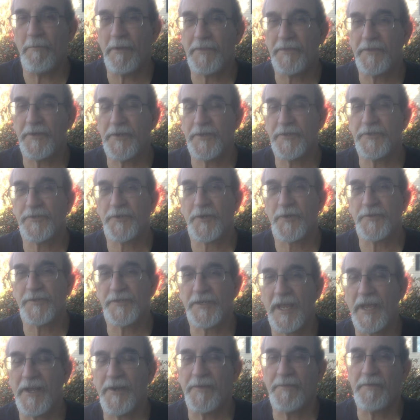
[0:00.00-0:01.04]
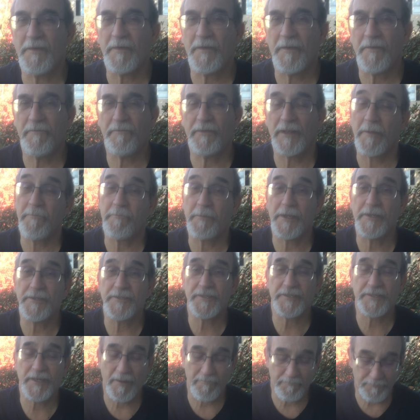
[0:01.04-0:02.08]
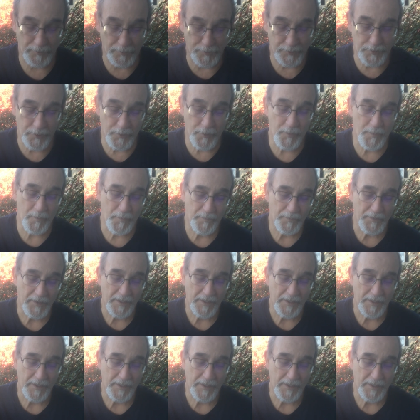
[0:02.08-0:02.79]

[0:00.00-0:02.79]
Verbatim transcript: Methodist Church out of Philippians chapter 2,